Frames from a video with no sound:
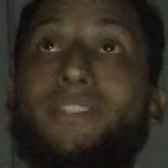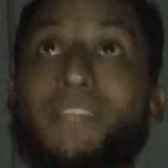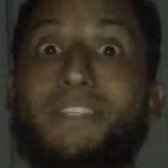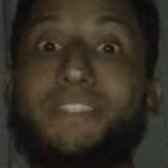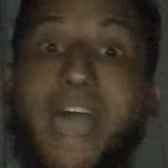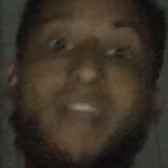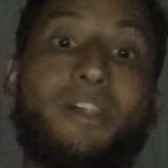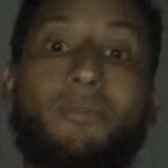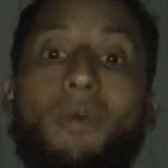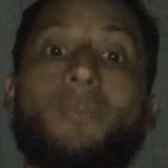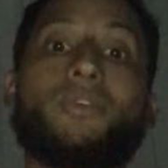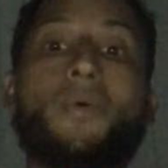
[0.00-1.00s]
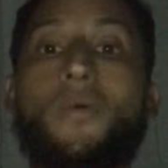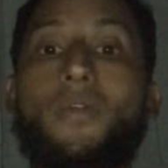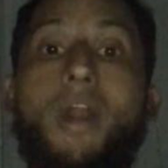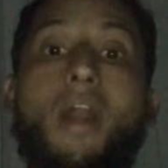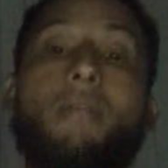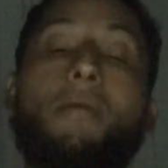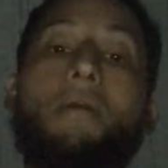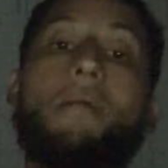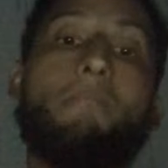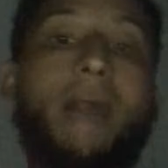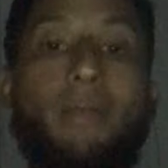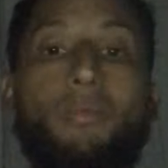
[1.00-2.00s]
was exactly what was going on
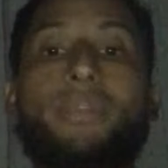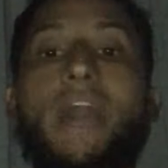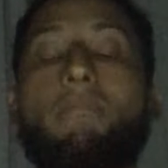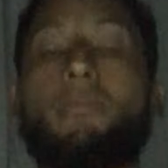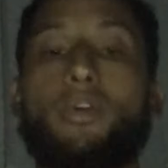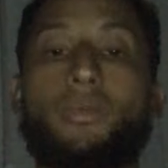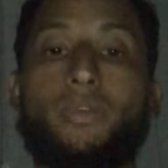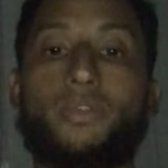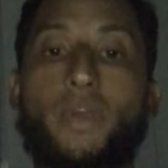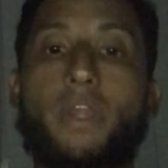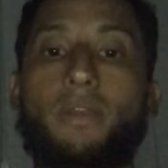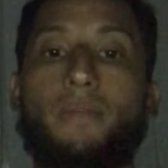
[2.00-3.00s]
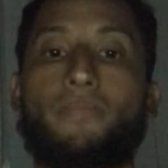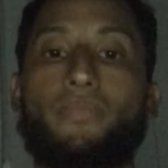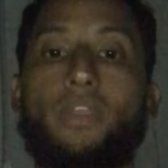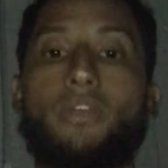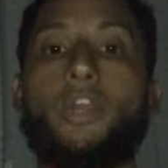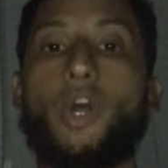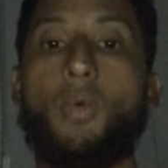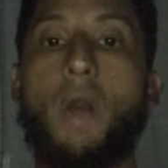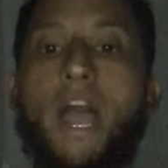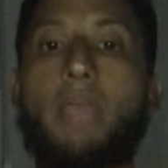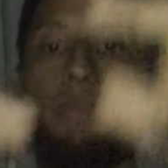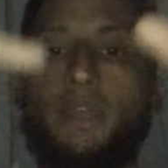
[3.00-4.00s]
back when that book was written. You know
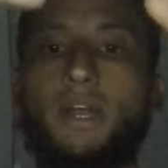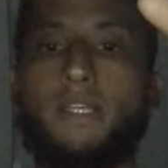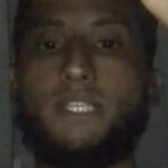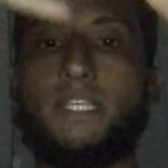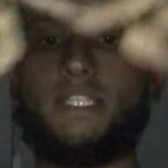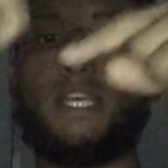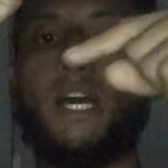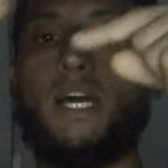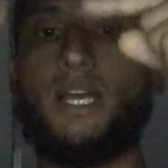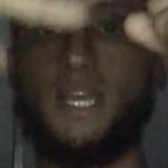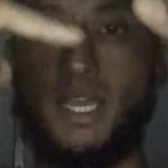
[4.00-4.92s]
why? Because it's a